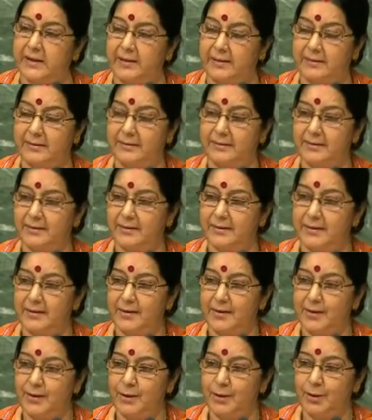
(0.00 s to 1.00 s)
We must
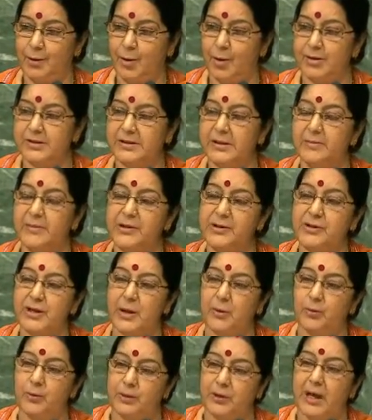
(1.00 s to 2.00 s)
remember that we will be
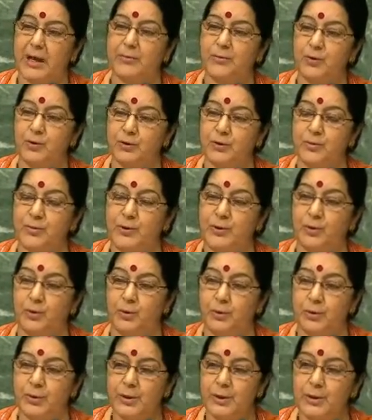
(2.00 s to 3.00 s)
defined
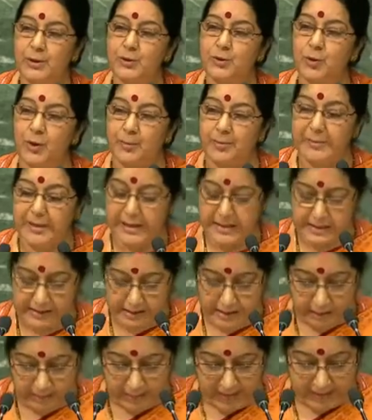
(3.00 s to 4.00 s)
not just by our
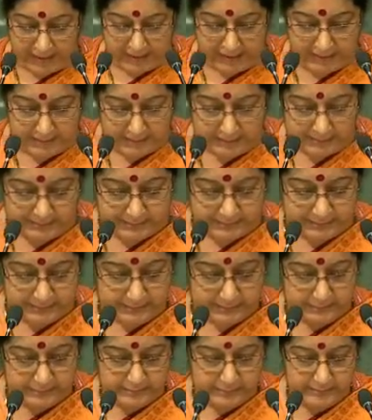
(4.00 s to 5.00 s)
actions, but
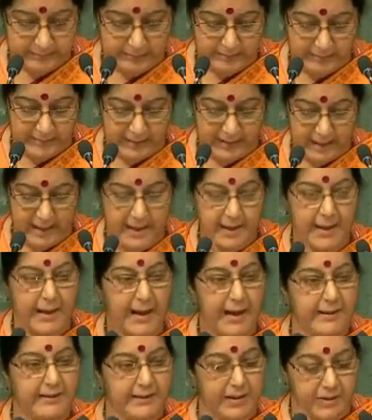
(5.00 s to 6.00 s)
equally by our
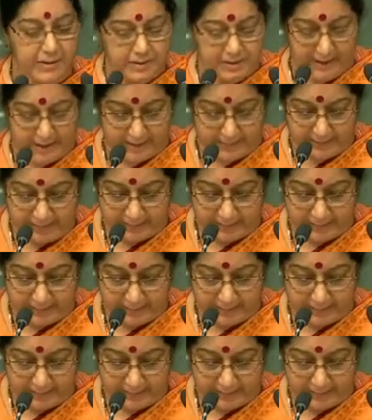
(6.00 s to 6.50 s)
inaction.